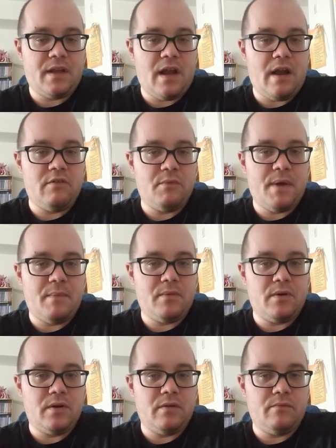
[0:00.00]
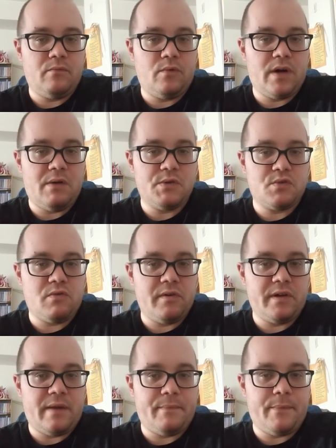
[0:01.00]
I remember when I was
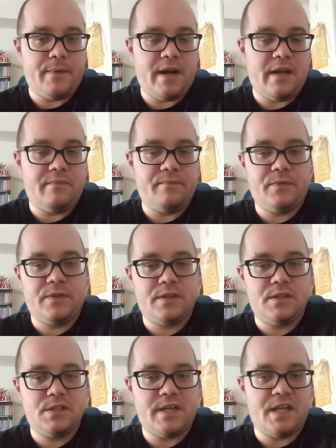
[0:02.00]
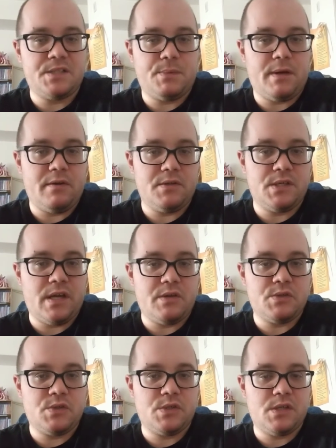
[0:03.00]
growing up at my dad's parents'
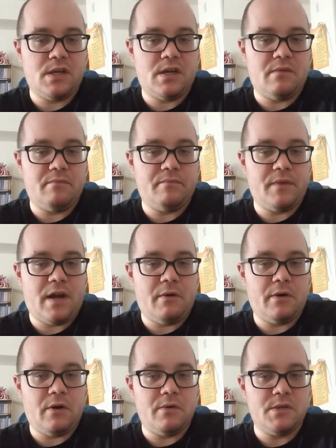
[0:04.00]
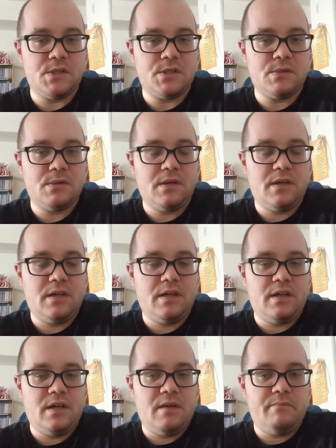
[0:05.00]
house, I would always
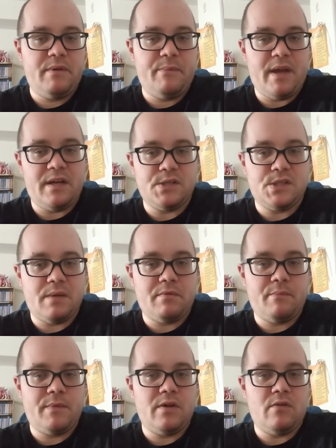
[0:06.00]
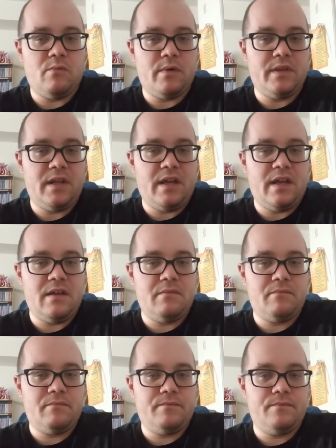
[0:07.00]
be made a separate meal when they
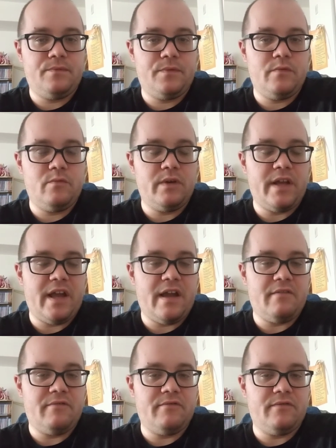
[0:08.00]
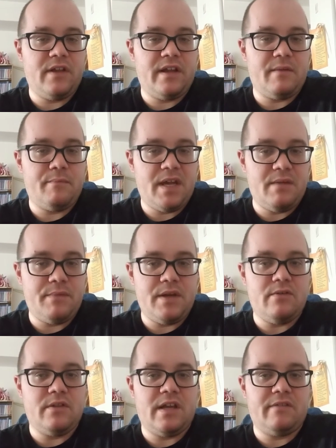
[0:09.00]
would have like a main
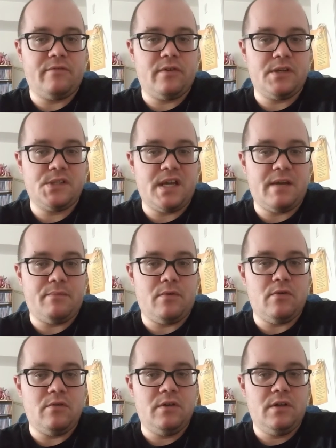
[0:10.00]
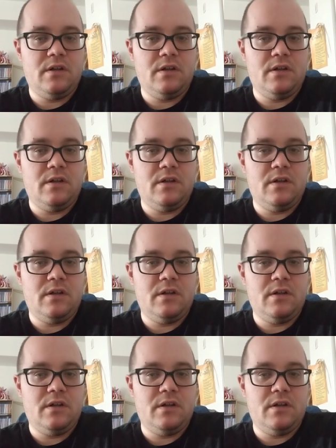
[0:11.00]
meal. Like, for example,